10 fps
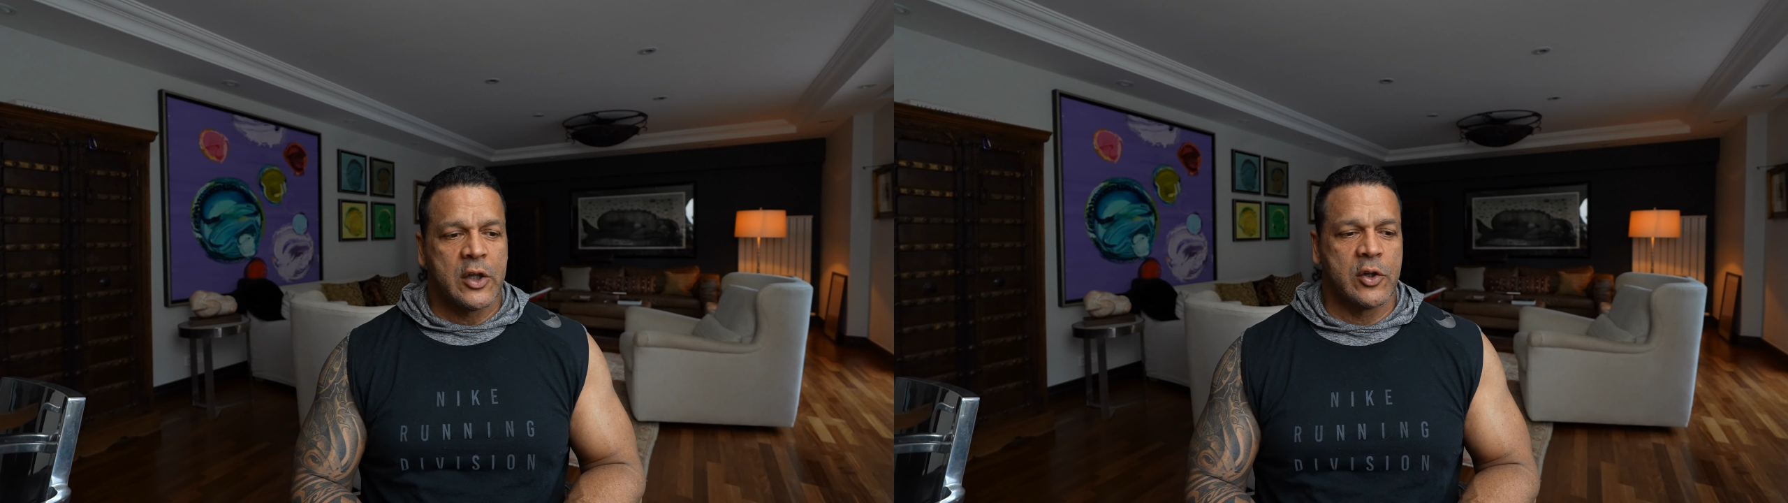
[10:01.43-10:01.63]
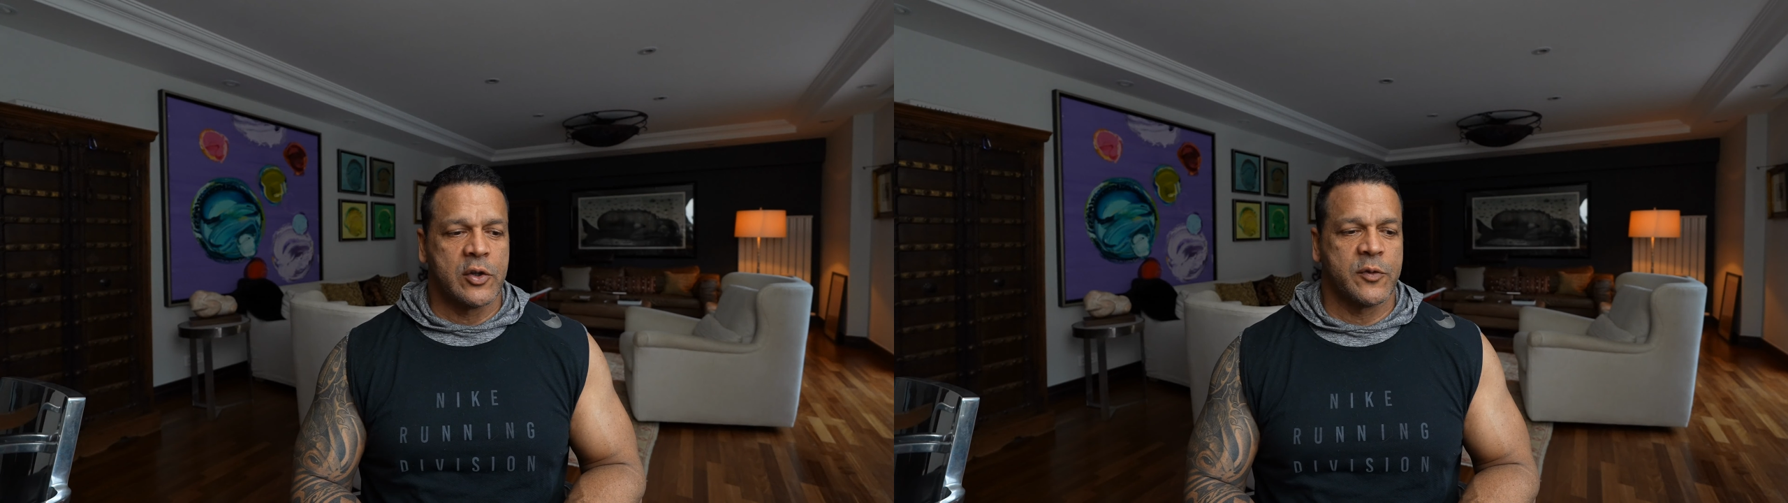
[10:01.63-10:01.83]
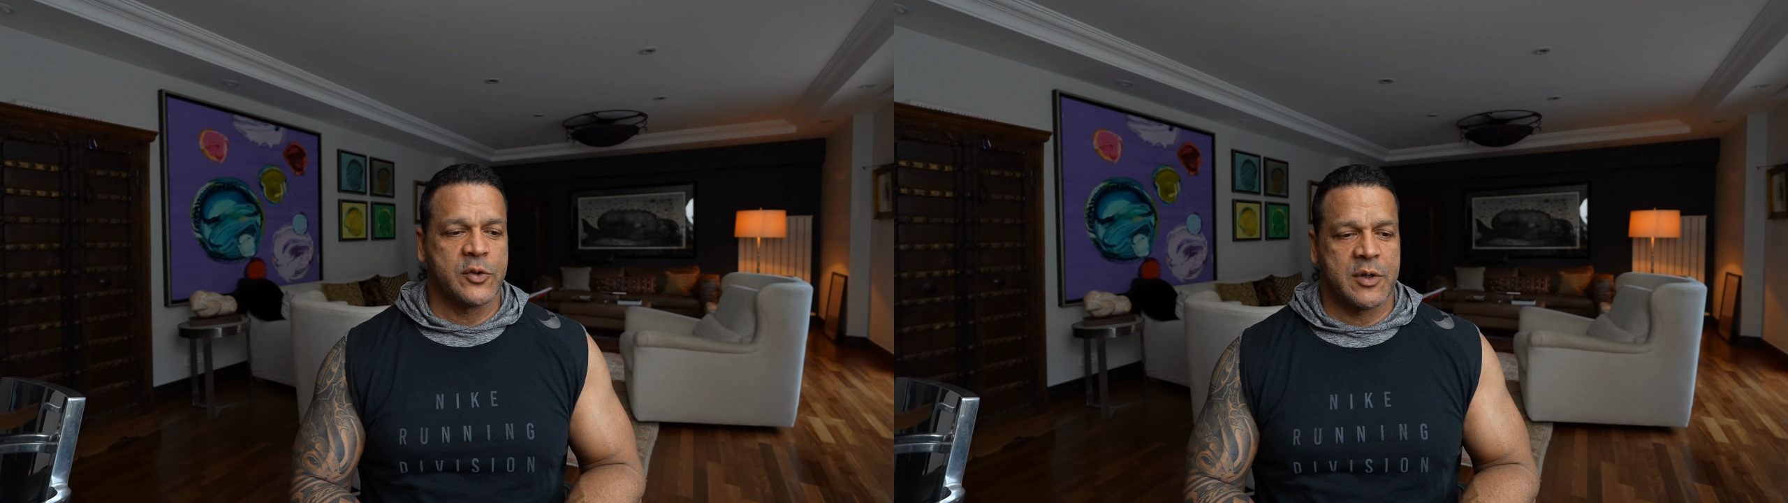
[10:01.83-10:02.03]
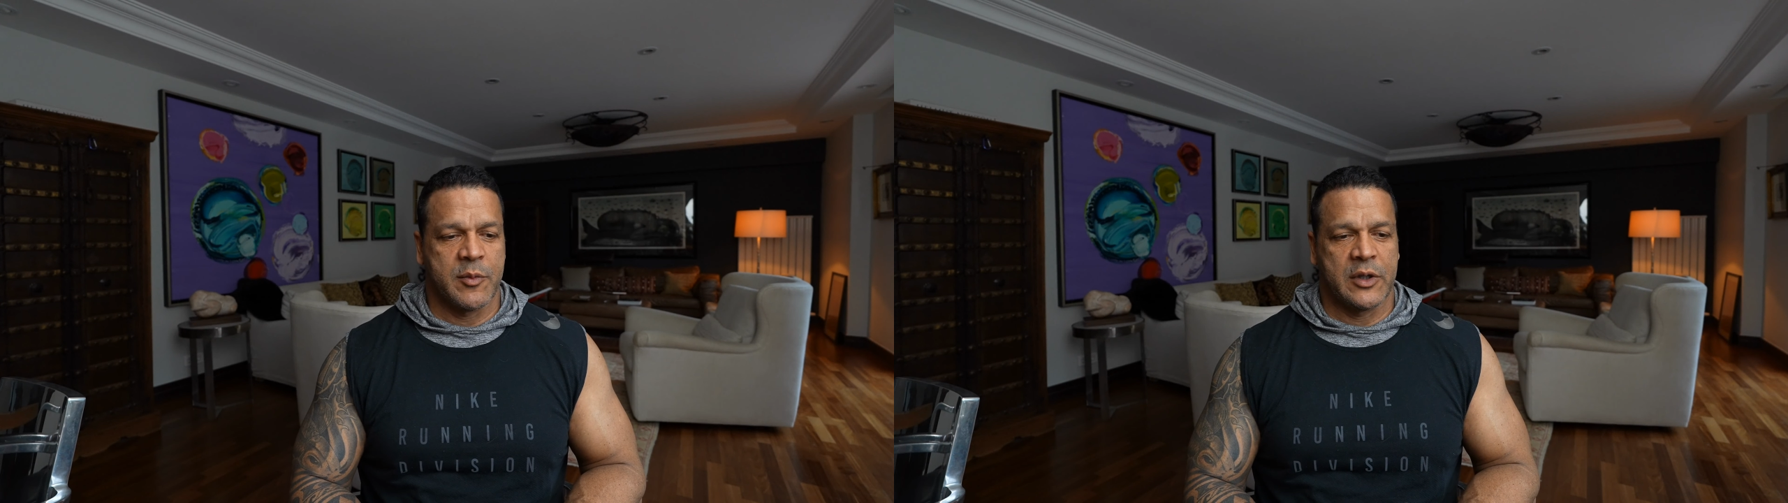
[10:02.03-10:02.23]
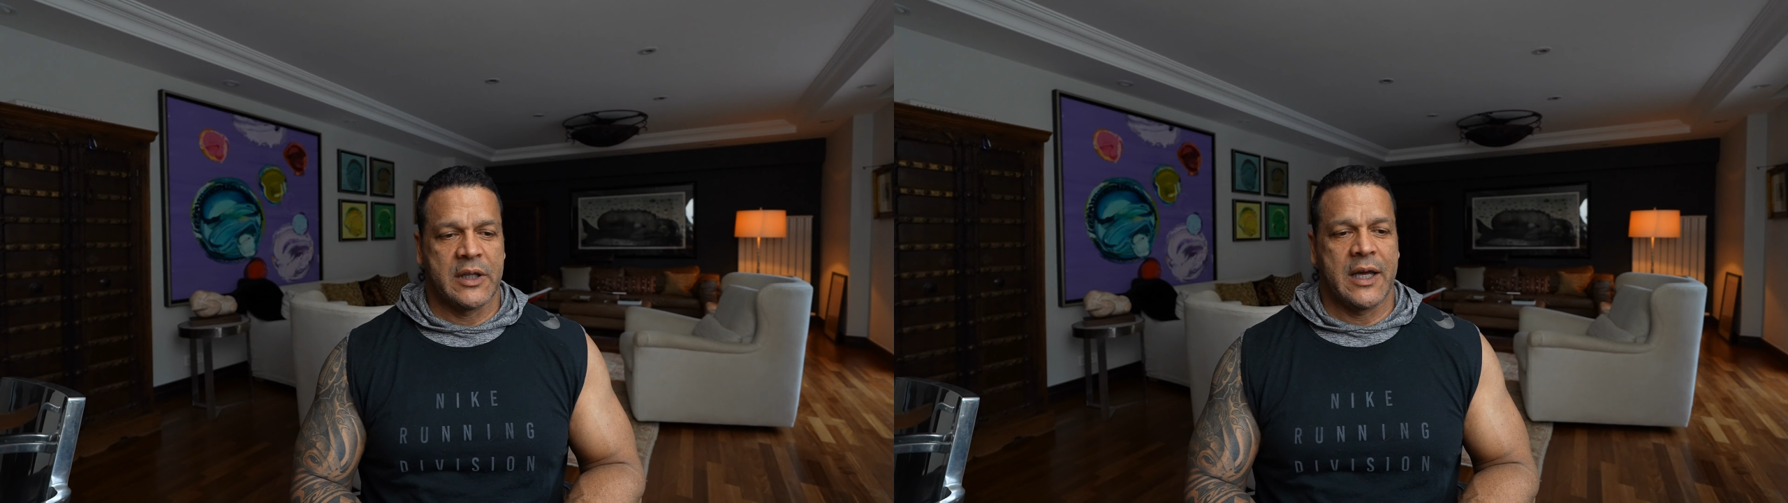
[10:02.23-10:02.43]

look for someone